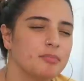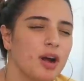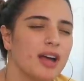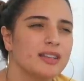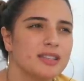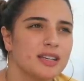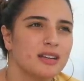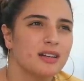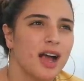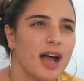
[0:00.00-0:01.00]

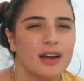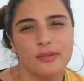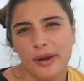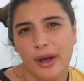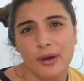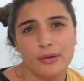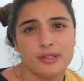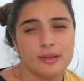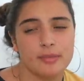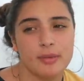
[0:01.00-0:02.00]
surprising. I don't know,
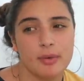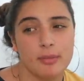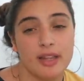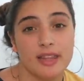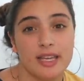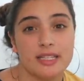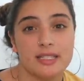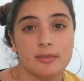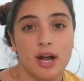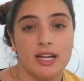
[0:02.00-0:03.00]
some people might think it's
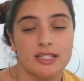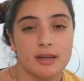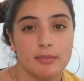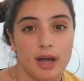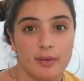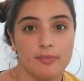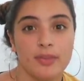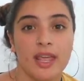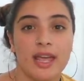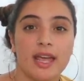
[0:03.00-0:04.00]
surprising, but
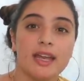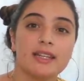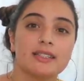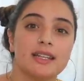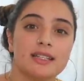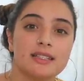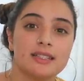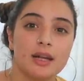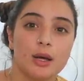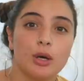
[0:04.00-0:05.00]
it is
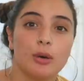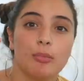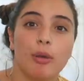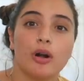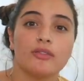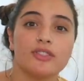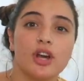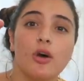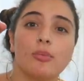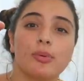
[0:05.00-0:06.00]
this bar of
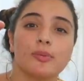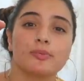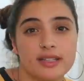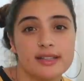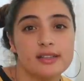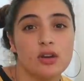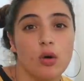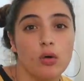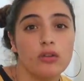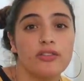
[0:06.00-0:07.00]
soap. This is an
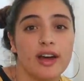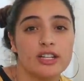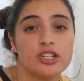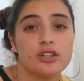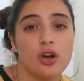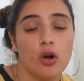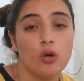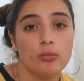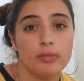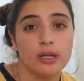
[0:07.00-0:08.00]
old-fashioned
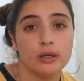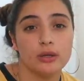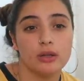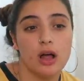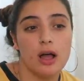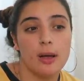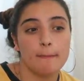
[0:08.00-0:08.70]
oatmeal